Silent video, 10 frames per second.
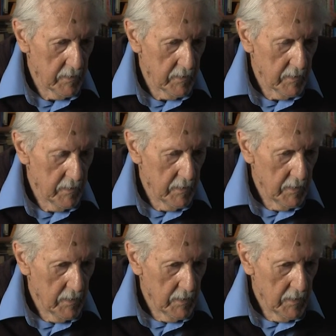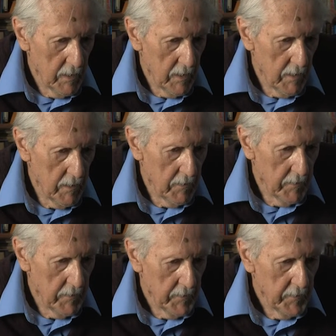
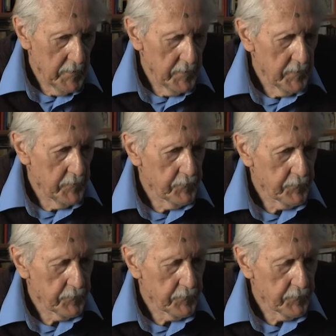Nobody speaks.